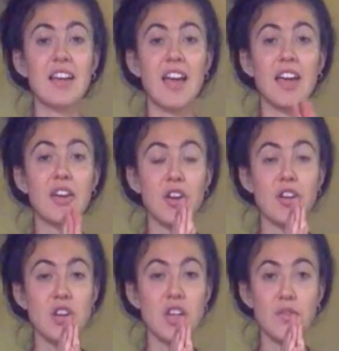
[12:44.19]
I
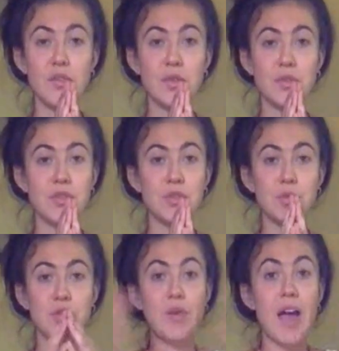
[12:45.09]
encourage all of you
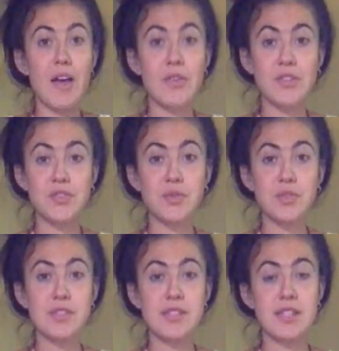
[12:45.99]
to try out these
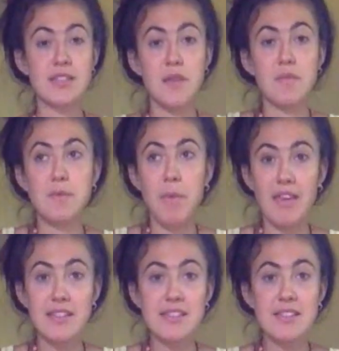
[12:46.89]
tools in a safe
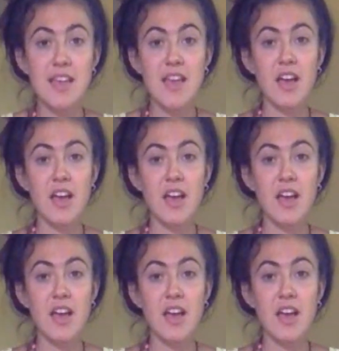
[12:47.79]
space,